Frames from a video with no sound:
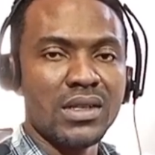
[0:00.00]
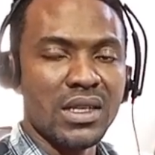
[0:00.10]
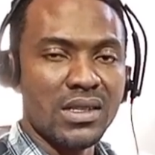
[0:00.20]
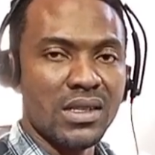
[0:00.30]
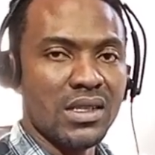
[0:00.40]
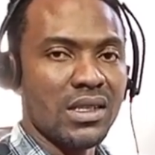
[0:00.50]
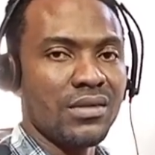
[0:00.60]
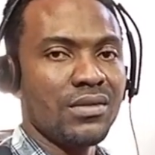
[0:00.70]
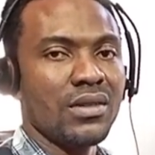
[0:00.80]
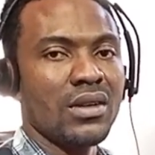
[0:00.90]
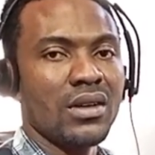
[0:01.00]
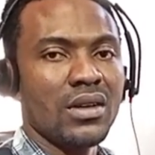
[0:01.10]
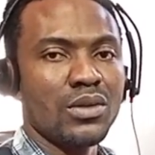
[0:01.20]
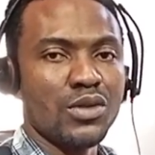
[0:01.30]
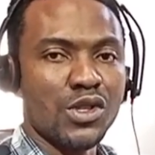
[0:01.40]
sensitive
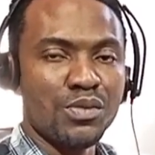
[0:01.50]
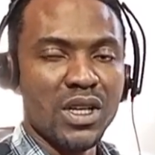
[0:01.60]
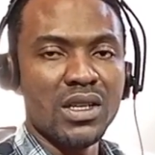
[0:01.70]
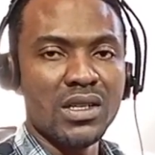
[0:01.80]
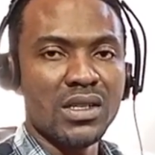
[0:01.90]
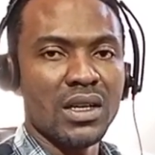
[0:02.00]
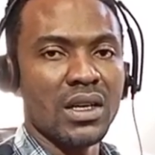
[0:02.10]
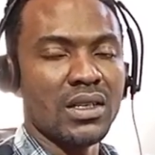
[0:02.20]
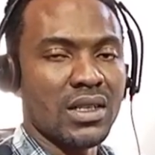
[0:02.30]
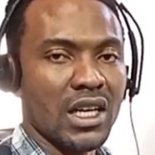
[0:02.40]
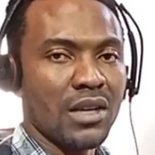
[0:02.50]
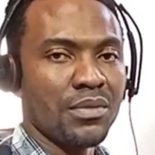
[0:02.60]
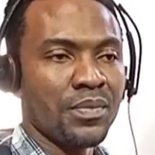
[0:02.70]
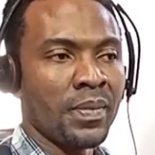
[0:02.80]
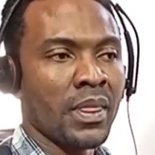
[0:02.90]
to space and
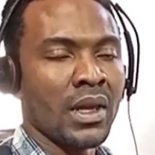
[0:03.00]
time,